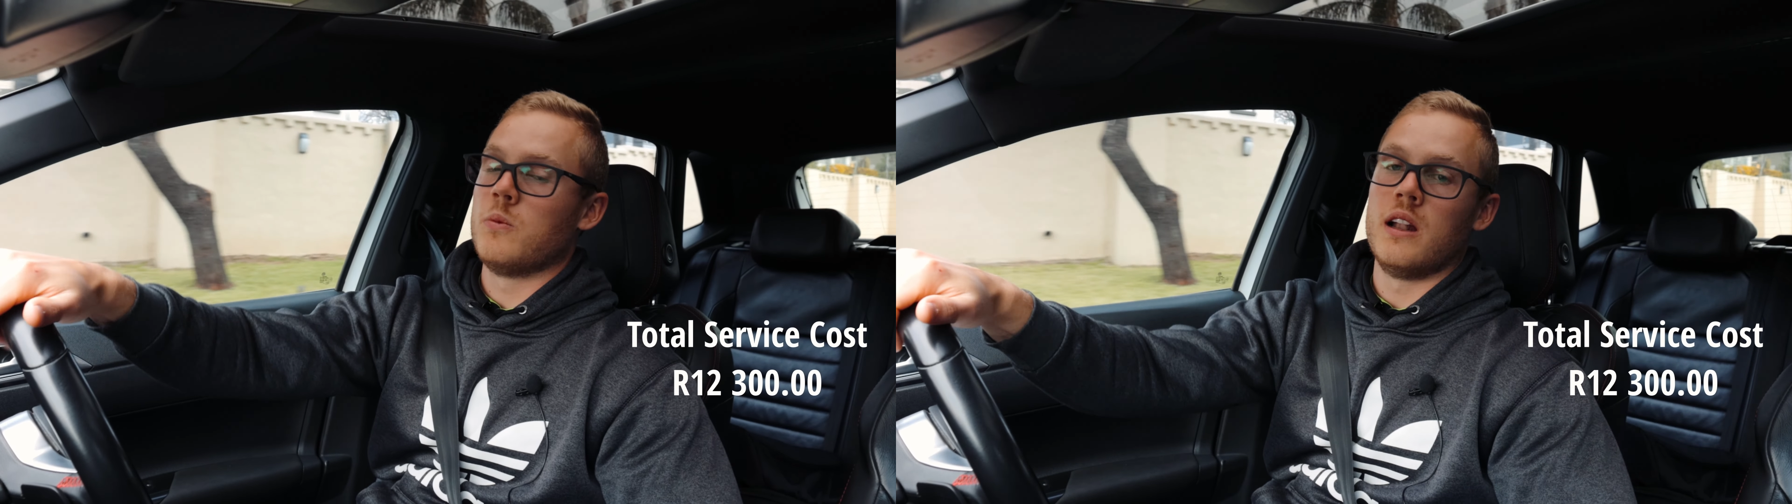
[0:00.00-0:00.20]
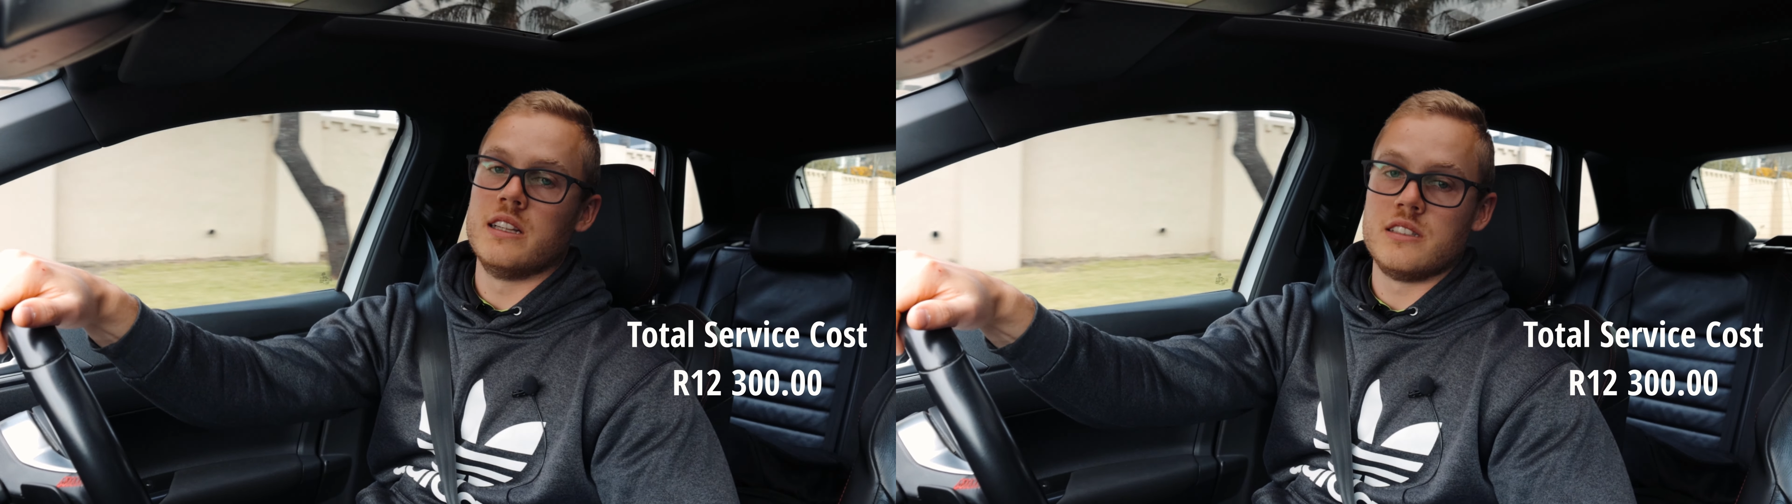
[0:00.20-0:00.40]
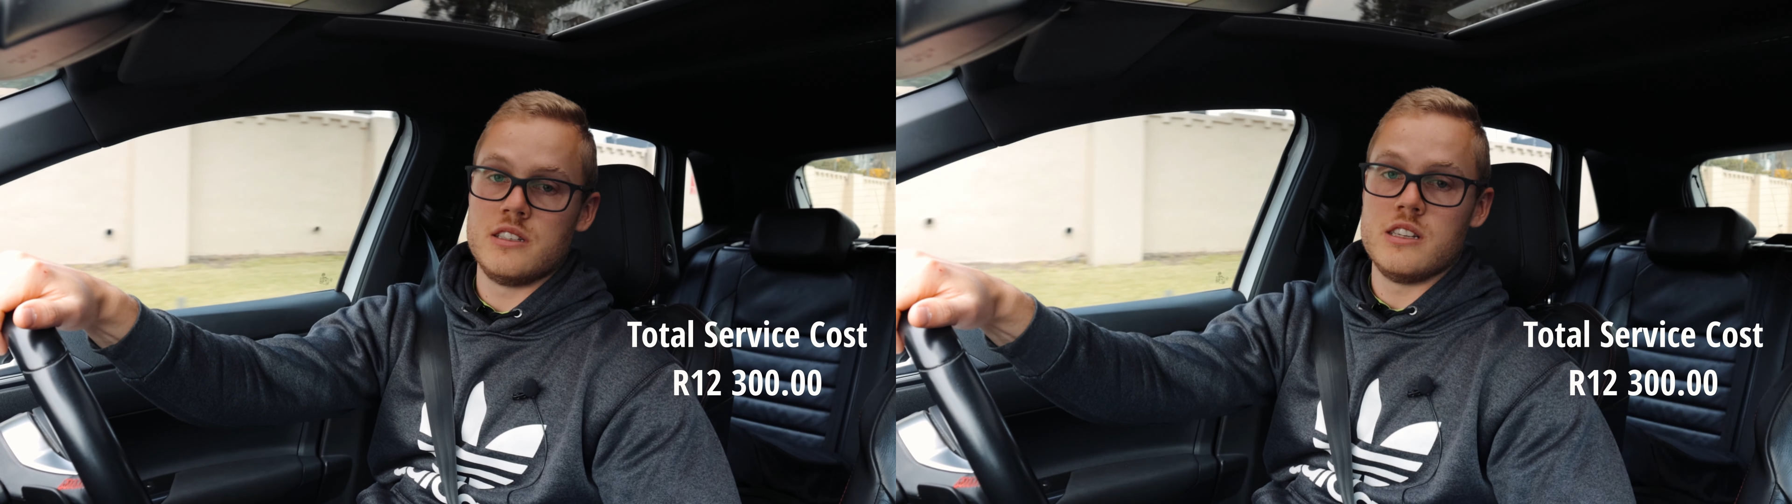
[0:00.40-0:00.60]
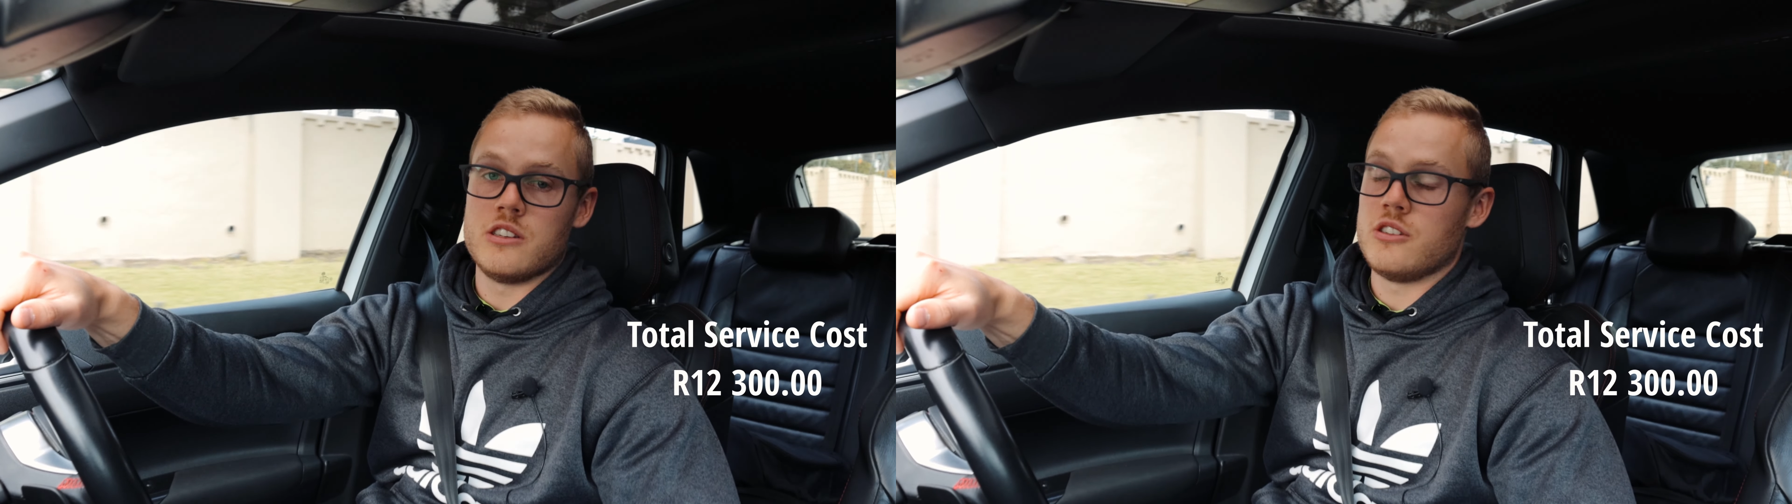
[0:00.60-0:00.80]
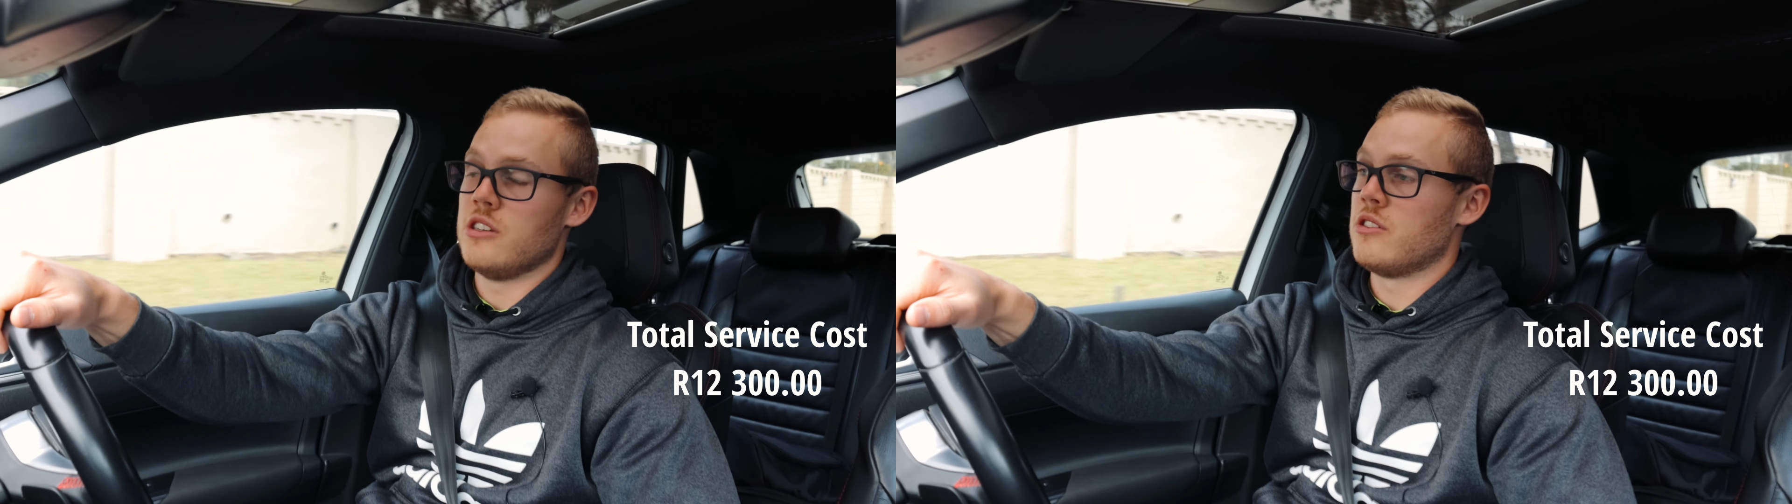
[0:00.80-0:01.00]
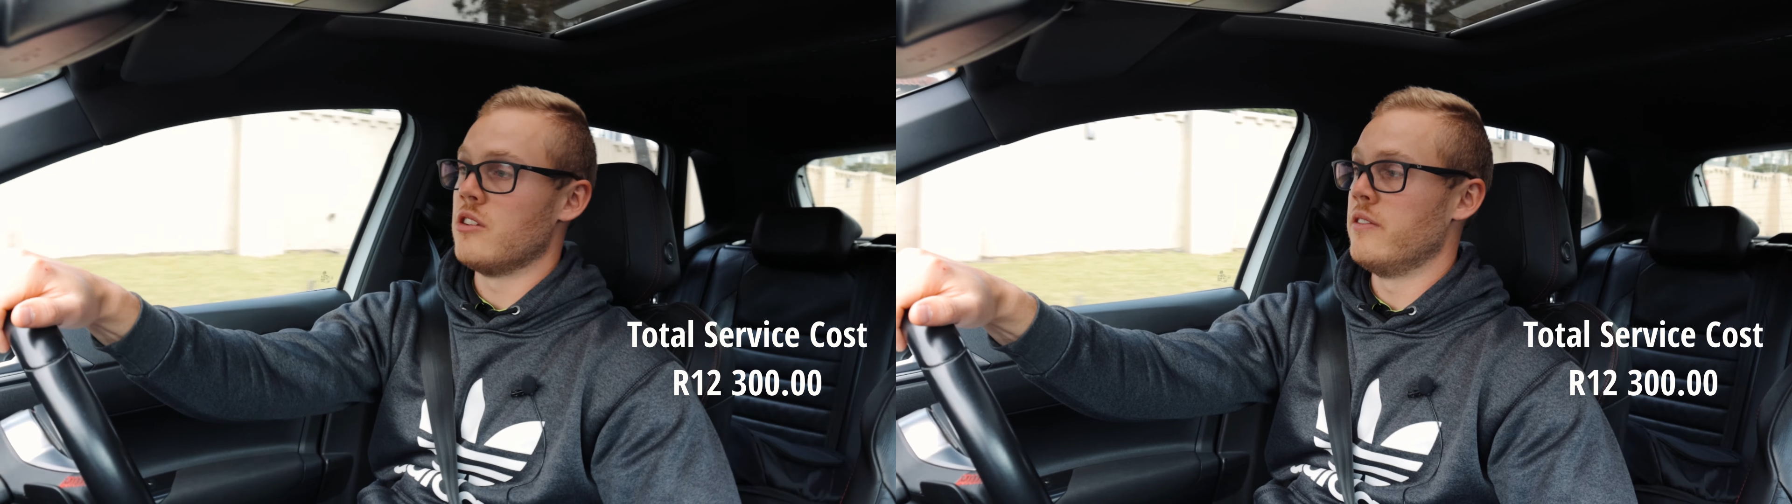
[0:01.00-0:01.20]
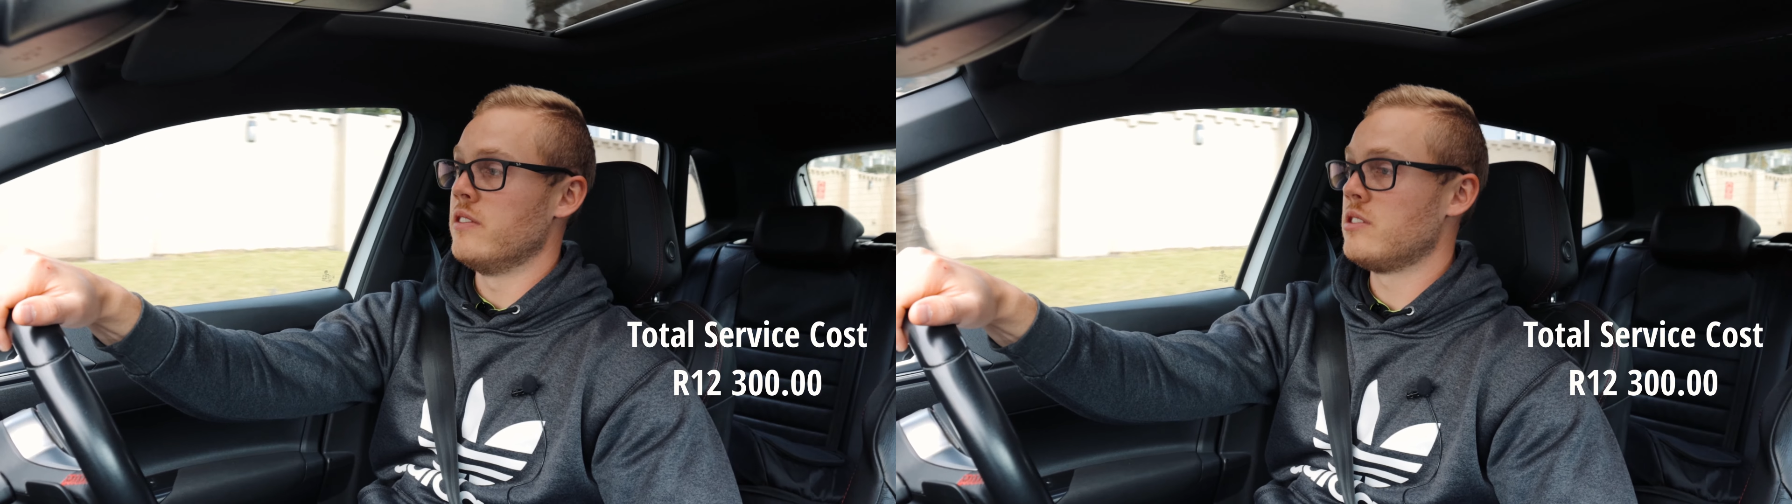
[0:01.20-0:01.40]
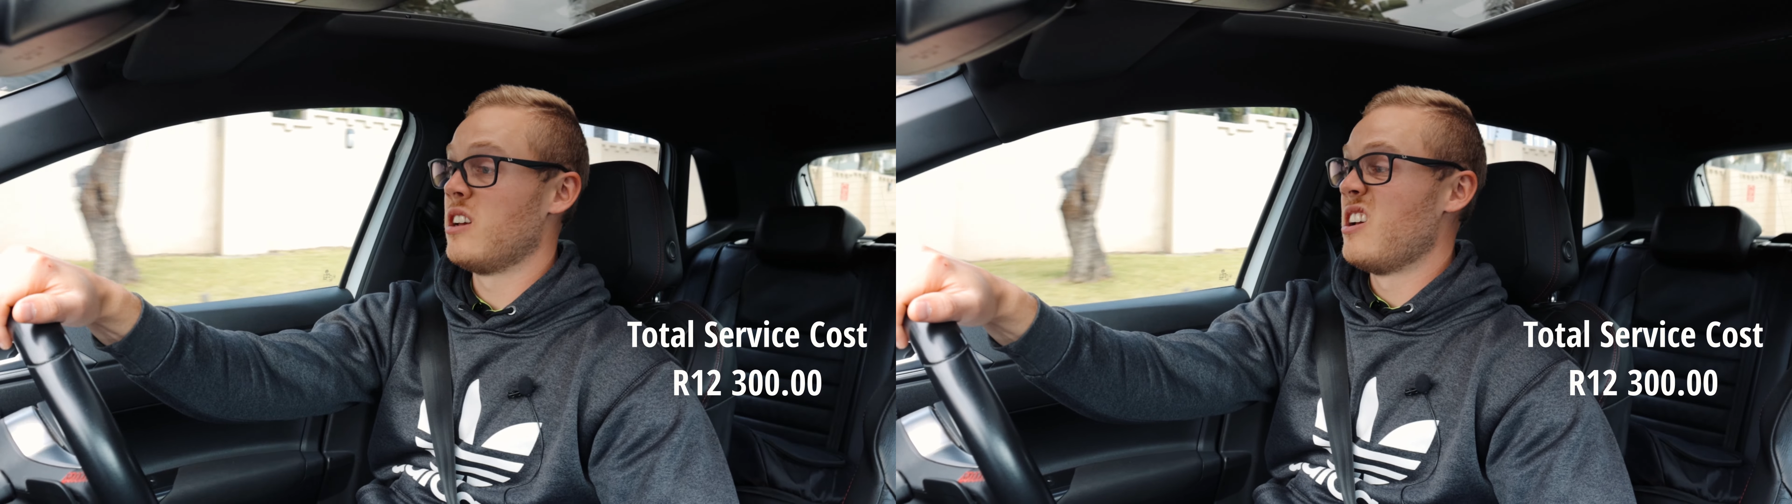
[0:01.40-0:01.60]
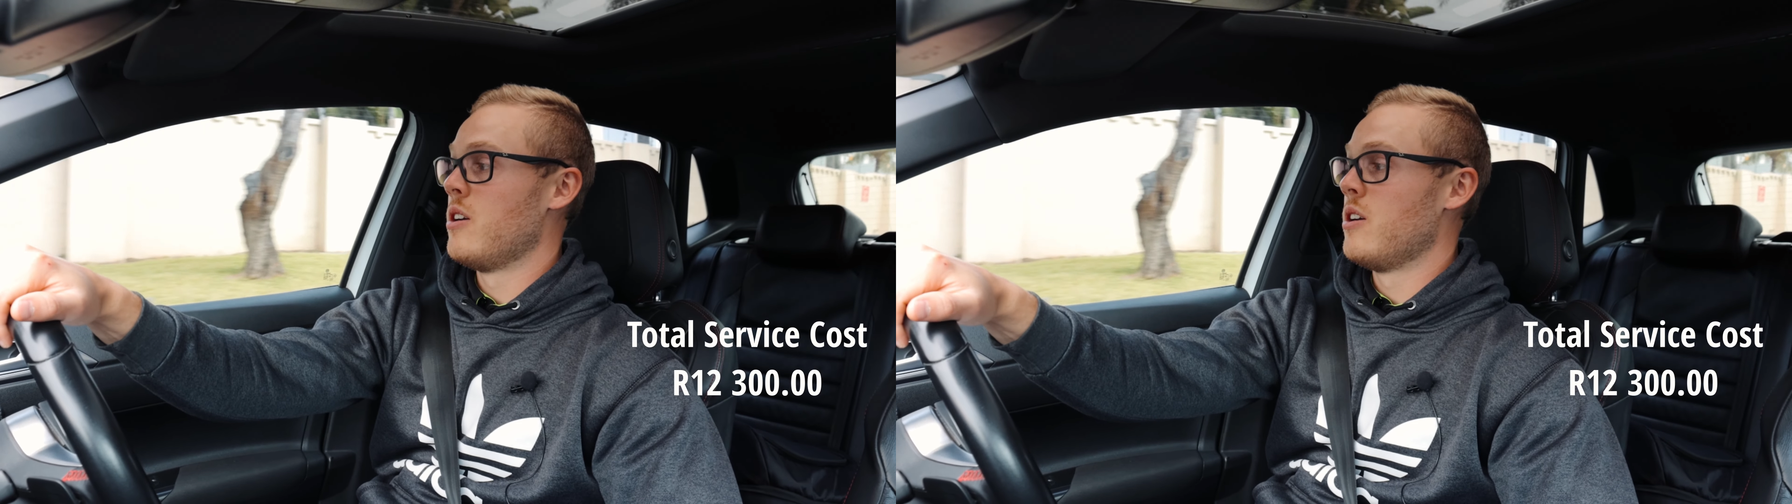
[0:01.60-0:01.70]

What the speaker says: well as the DSG service,